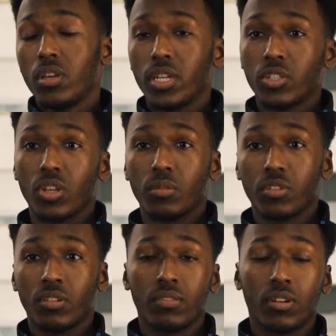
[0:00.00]
in
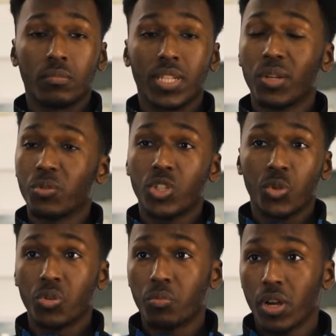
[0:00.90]
terms of dealing with
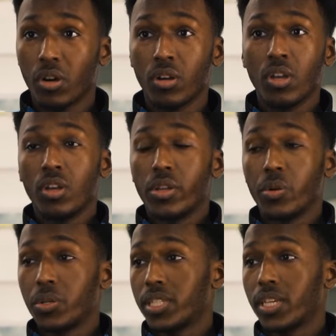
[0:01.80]
children better,
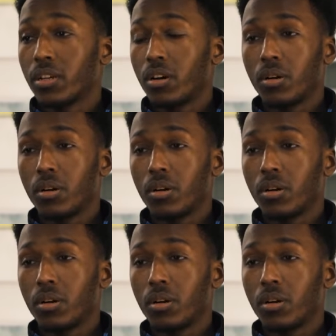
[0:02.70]
noticing